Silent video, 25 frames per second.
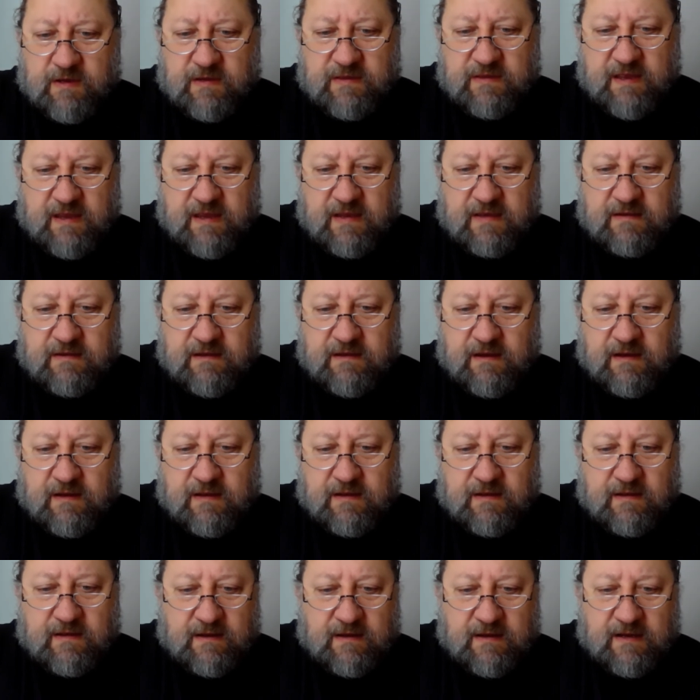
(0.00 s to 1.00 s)
And then
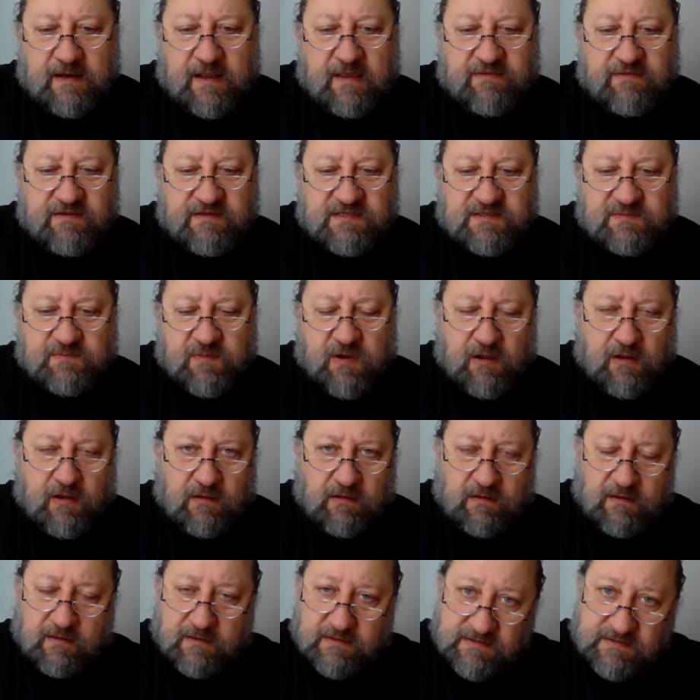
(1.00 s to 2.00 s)
again, the
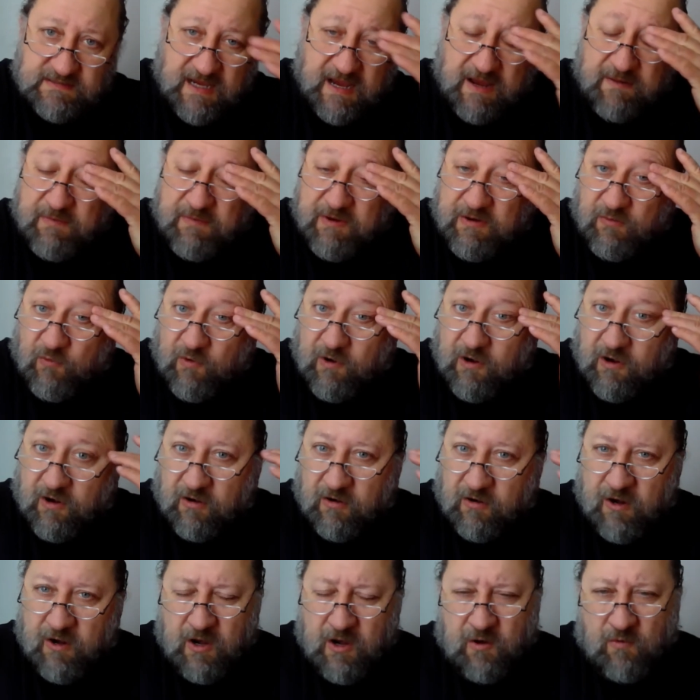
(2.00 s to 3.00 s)
small assignment
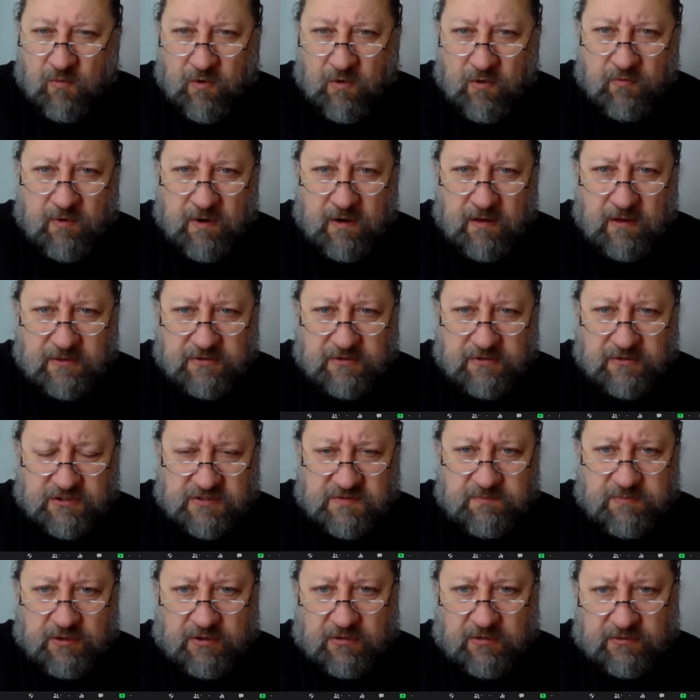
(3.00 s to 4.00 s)
where we really
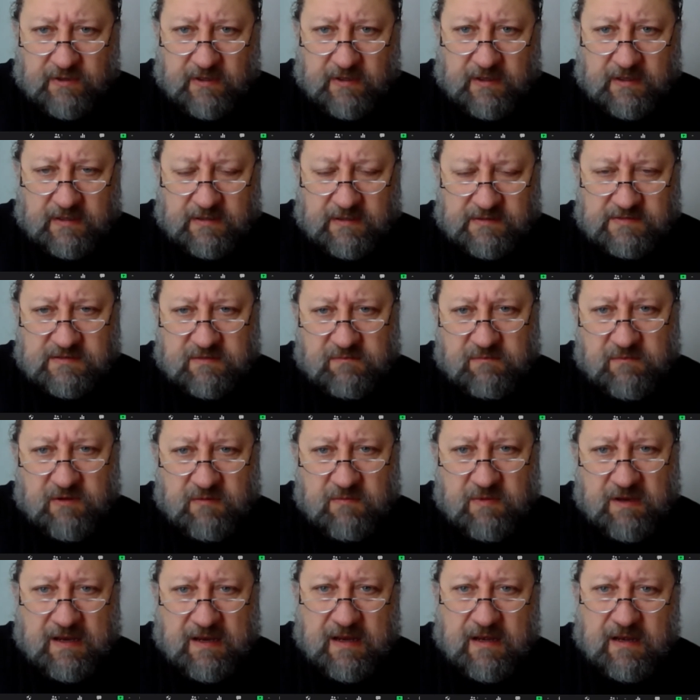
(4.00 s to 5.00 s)
just built
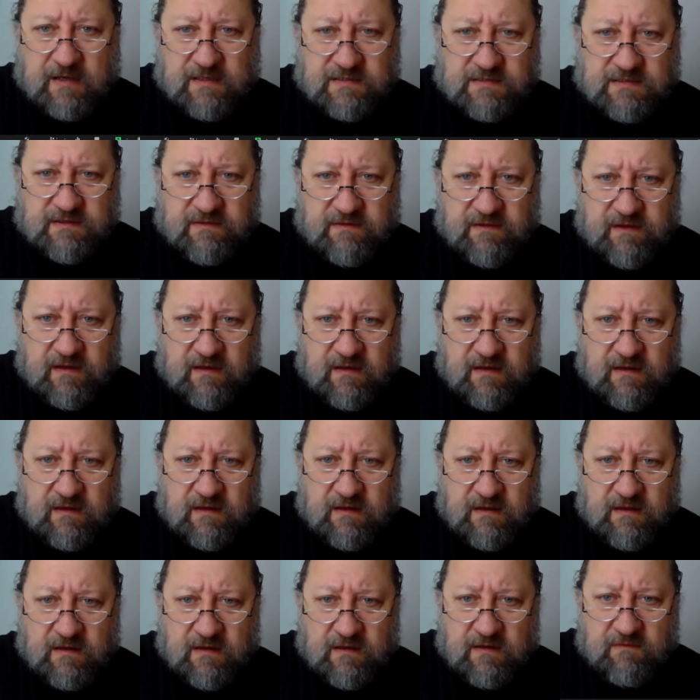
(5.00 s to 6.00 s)
some of the beginnings of
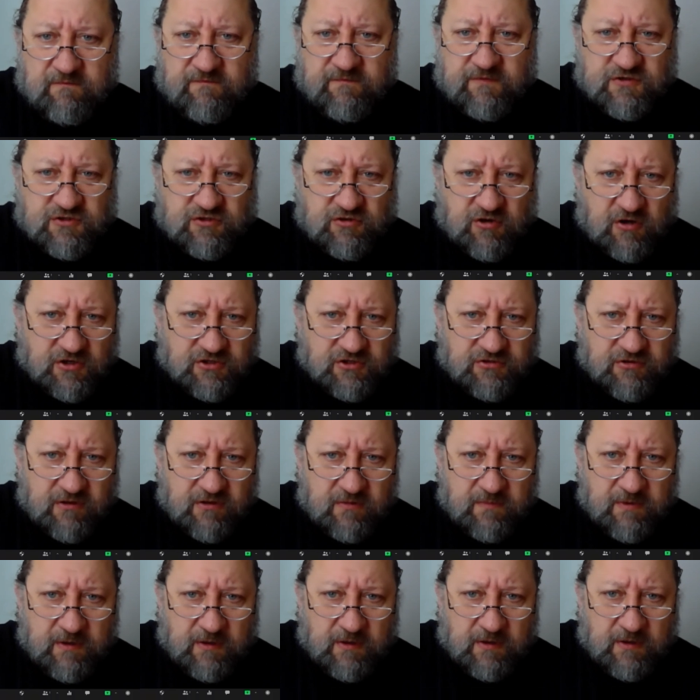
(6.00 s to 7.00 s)
the
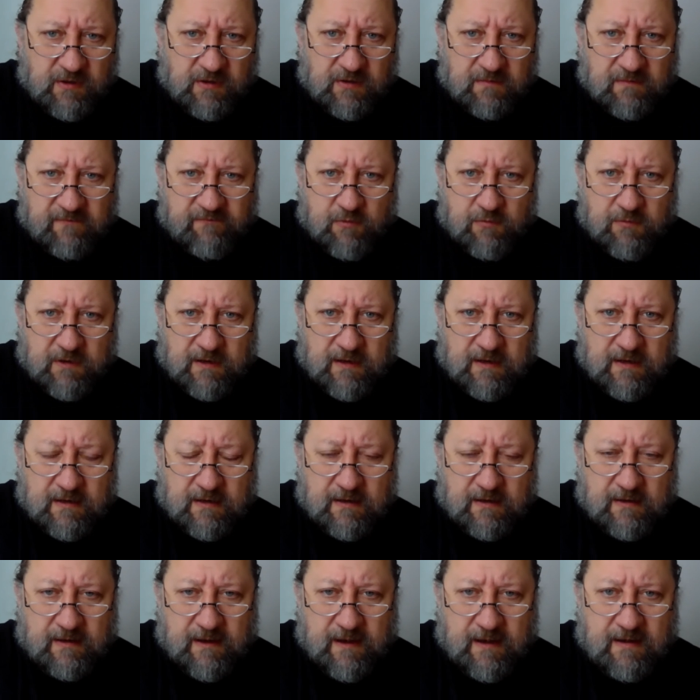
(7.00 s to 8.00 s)
infrastructure of the building before we
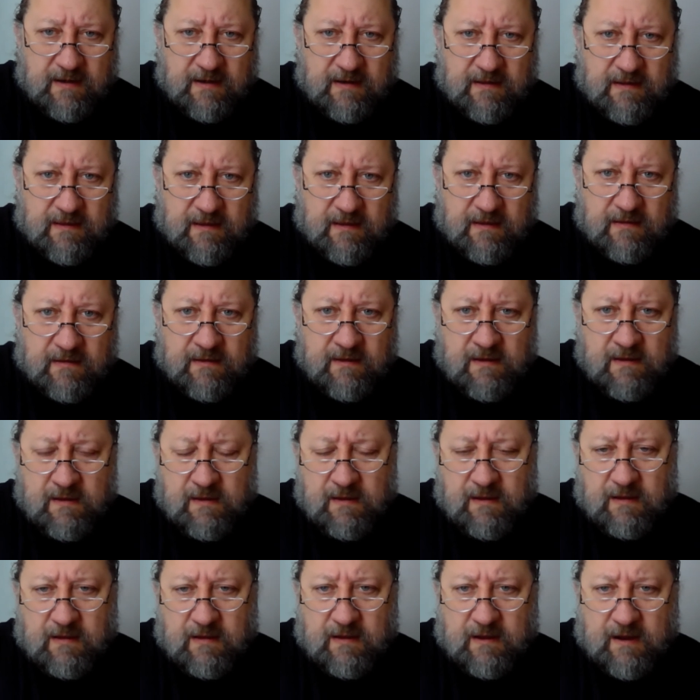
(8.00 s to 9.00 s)
get into any of the
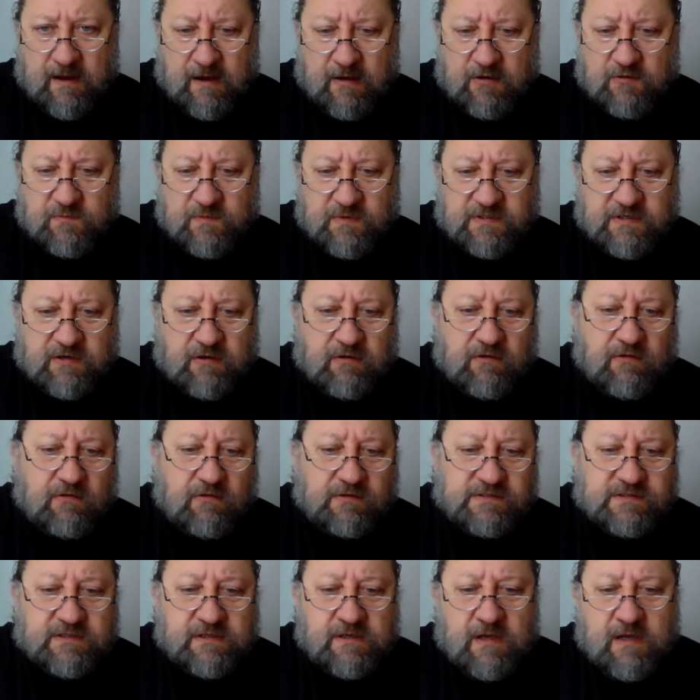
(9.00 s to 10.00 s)
hard
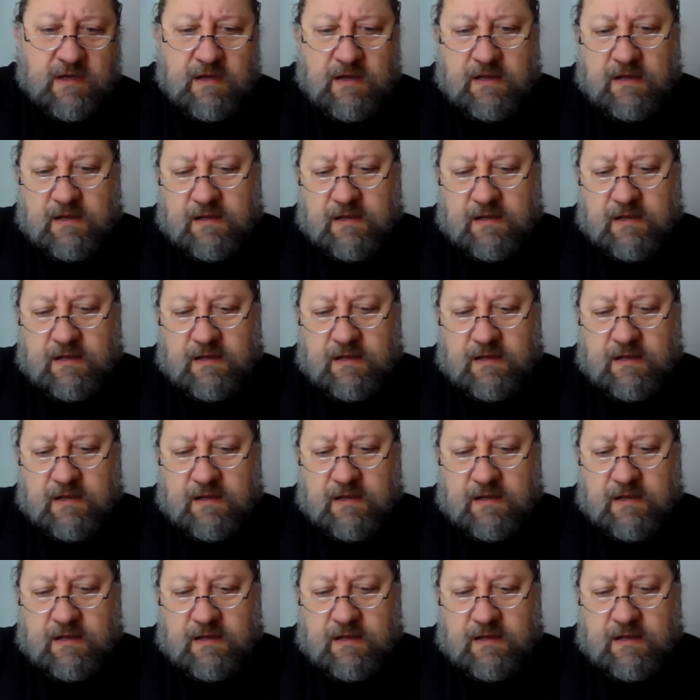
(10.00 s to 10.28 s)
materials.